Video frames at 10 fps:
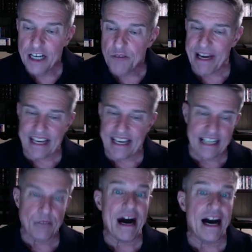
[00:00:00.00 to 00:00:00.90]
by a guy
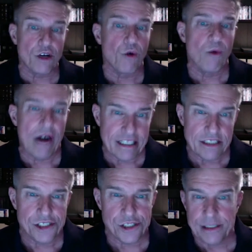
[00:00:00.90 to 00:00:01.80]
named Otto
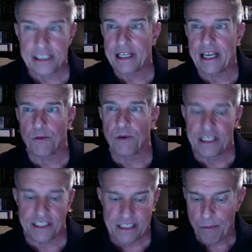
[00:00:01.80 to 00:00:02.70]
Weininger, and it,
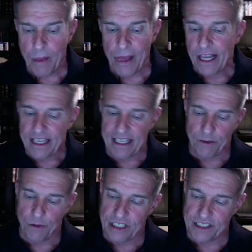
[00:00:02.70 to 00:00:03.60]
was it
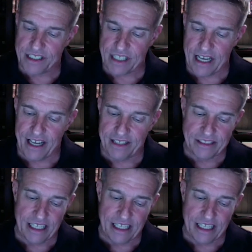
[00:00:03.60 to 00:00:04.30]
was uh,